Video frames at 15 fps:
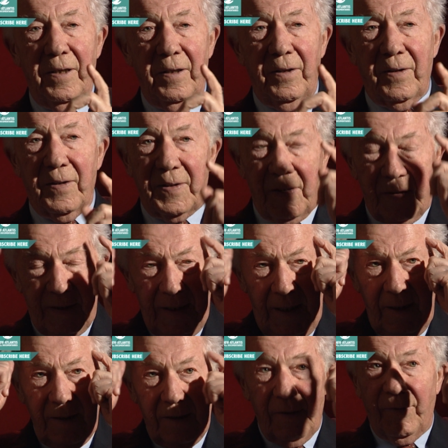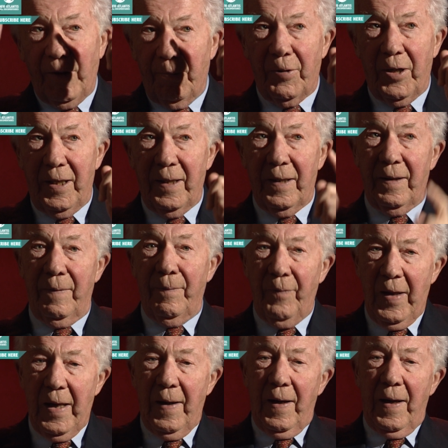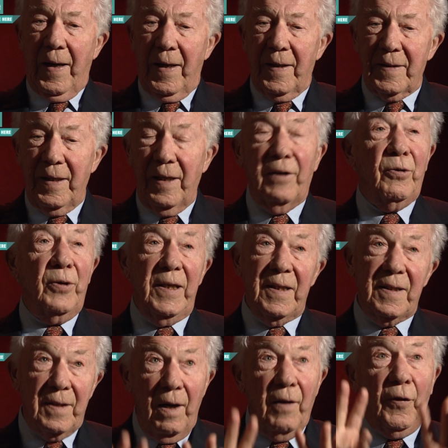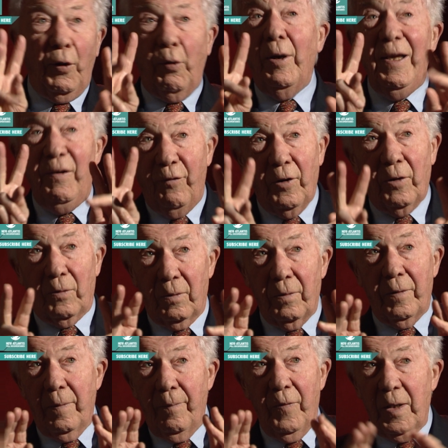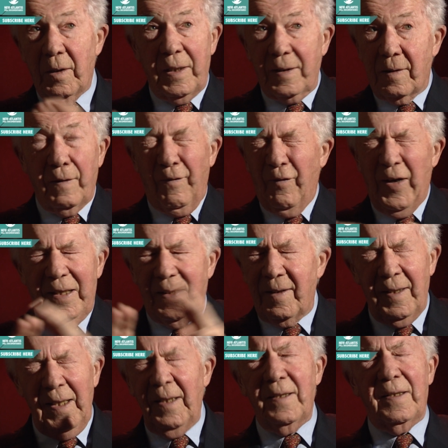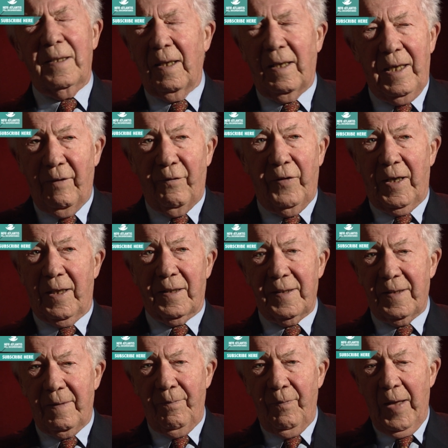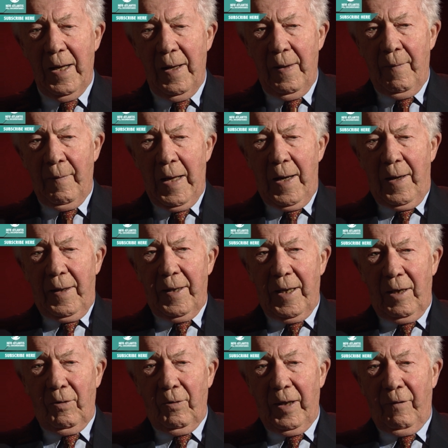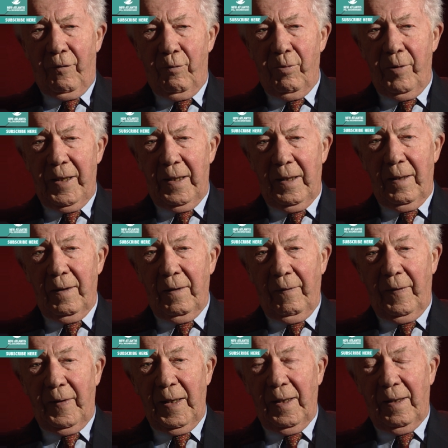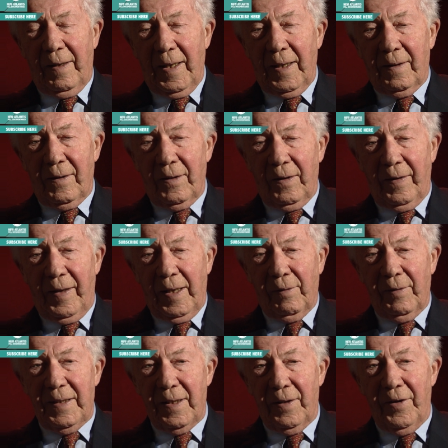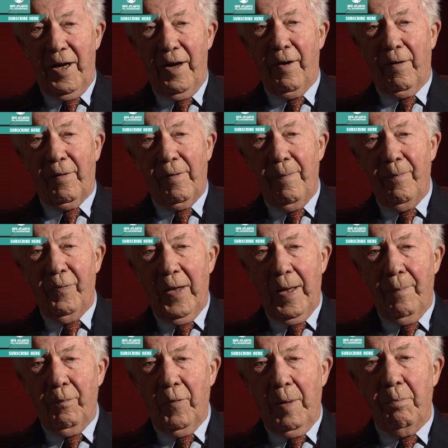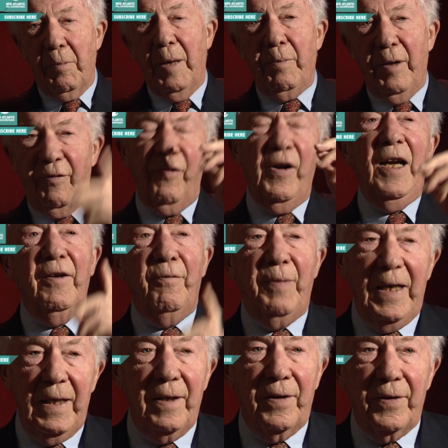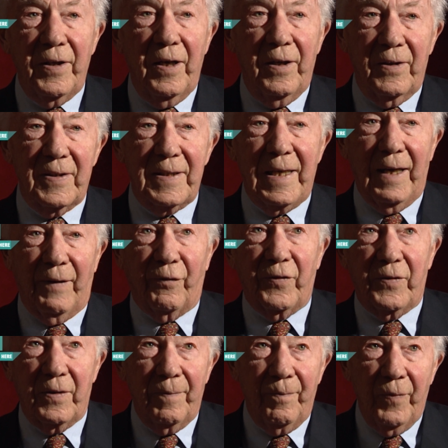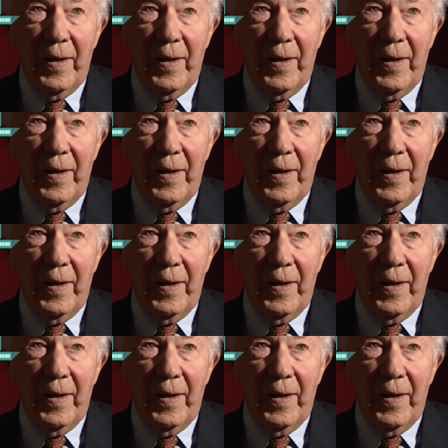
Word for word: years, the size of the brain has increased threefold. That's fantastically fast. Now, if we think that there is another maybe 5 billion years left